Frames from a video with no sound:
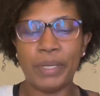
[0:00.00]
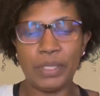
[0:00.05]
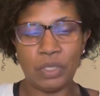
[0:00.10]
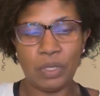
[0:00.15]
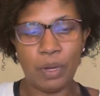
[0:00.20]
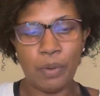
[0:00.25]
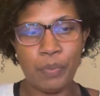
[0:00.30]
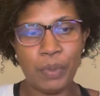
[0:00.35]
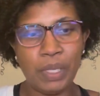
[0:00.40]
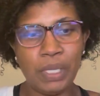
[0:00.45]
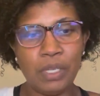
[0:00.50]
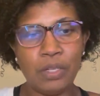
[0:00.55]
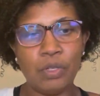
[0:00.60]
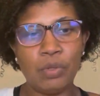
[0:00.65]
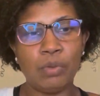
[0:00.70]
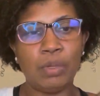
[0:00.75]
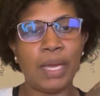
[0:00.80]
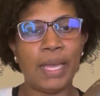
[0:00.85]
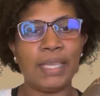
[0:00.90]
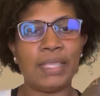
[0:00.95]
So I really do
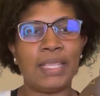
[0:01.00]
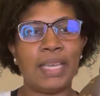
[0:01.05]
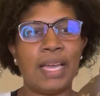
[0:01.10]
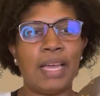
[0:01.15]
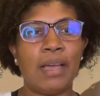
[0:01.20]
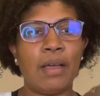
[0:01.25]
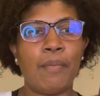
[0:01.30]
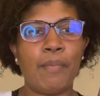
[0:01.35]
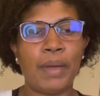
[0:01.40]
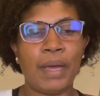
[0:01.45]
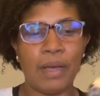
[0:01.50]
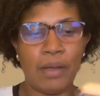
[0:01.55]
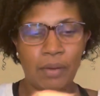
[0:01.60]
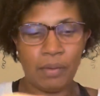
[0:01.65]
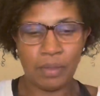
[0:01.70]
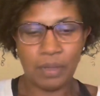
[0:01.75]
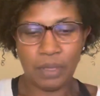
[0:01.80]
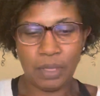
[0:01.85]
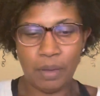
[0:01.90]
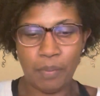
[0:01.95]
like that
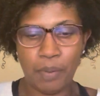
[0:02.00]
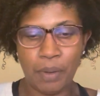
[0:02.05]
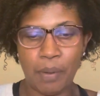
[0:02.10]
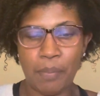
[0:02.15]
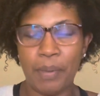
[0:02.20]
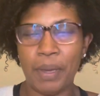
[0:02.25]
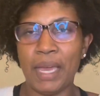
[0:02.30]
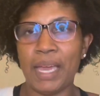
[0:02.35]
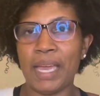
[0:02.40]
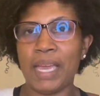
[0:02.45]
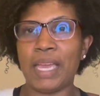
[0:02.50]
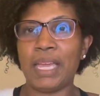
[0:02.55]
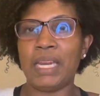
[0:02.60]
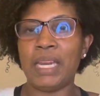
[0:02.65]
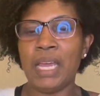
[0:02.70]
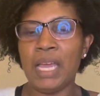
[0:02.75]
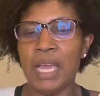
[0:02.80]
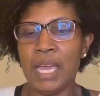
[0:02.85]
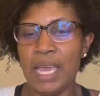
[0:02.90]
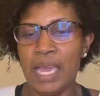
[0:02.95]
about the Bumbag, and
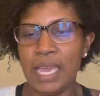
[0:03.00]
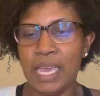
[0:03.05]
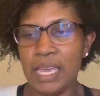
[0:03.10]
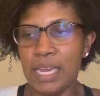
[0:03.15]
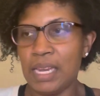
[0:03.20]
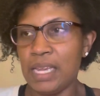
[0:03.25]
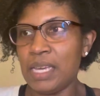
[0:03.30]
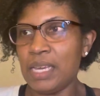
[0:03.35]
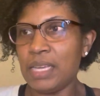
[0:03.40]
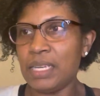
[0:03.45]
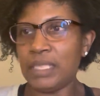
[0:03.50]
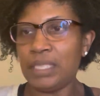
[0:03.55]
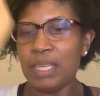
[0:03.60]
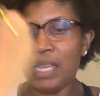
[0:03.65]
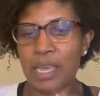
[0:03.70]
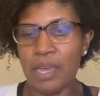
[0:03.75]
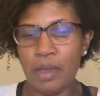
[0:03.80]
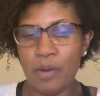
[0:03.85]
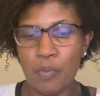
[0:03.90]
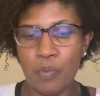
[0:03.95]
it is
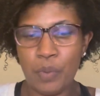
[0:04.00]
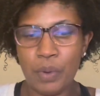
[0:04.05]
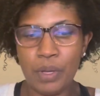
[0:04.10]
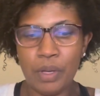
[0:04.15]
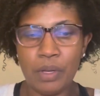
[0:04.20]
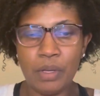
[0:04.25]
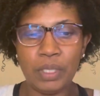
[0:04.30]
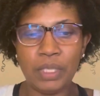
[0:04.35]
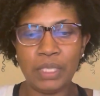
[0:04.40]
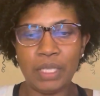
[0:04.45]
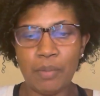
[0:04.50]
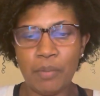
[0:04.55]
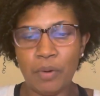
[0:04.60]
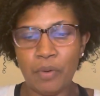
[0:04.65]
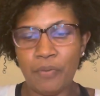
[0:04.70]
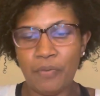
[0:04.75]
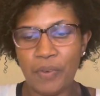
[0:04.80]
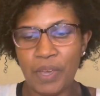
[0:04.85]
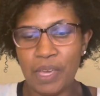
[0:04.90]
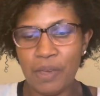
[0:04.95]
a real summer
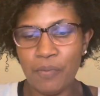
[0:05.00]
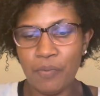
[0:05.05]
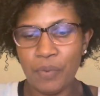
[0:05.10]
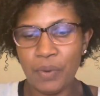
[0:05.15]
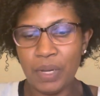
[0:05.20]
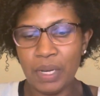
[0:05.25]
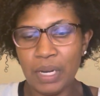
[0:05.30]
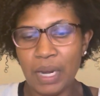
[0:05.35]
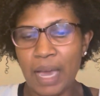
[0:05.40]
favorite.